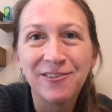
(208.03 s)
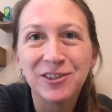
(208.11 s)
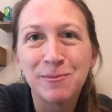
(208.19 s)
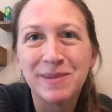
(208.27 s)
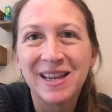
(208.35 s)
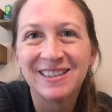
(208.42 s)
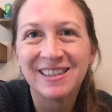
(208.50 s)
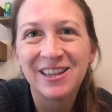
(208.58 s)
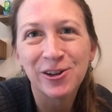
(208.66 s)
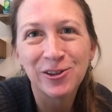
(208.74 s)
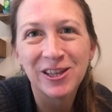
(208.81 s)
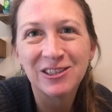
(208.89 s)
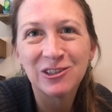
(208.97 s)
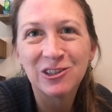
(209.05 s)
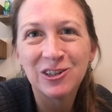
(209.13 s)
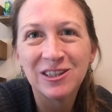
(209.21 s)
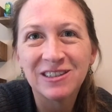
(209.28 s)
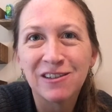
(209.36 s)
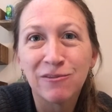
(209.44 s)
some nests here that
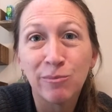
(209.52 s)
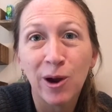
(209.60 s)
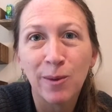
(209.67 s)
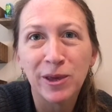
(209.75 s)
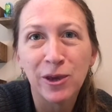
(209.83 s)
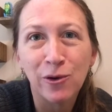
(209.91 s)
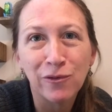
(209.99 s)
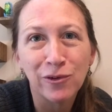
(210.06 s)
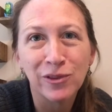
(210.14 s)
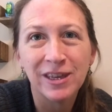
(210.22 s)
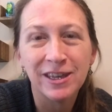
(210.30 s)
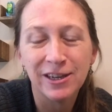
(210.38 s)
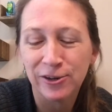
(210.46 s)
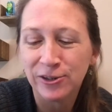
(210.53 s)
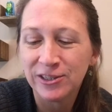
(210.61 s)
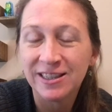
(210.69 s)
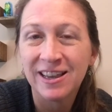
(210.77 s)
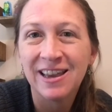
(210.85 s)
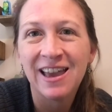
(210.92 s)
students have brought me over the years
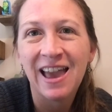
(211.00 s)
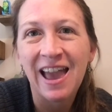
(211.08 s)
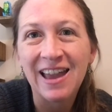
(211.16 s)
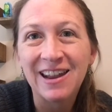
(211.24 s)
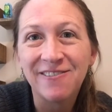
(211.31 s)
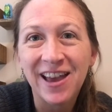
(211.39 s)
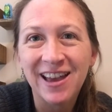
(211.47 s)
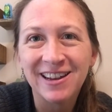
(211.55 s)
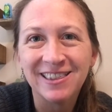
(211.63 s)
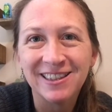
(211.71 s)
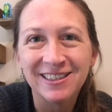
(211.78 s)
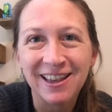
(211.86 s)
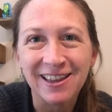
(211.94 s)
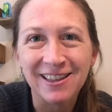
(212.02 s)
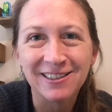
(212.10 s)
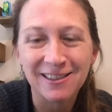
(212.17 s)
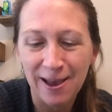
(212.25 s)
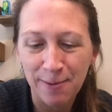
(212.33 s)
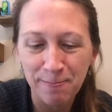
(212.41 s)
and I've had in the science
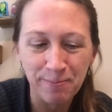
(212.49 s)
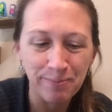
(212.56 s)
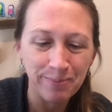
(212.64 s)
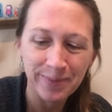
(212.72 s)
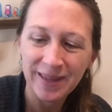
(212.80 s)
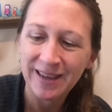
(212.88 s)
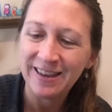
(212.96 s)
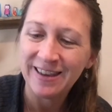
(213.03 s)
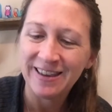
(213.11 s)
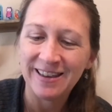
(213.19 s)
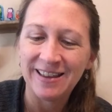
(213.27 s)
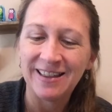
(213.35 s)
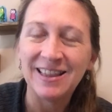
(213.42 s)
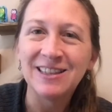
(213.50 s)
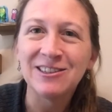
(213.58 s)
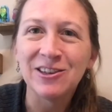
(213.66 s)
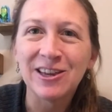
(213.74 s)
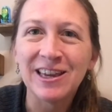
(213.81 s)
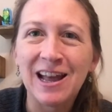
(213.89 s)
lab. Let's
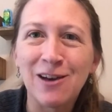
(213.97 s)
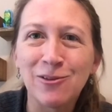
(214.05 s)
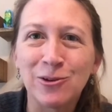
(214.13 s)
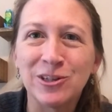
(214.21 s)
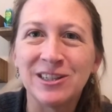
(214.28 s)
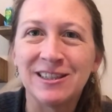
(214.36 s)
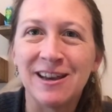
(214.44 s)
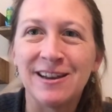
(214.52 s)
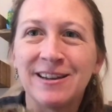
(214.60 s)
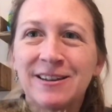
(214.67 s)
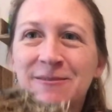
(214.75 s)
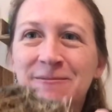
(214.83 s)
look at how they're designed.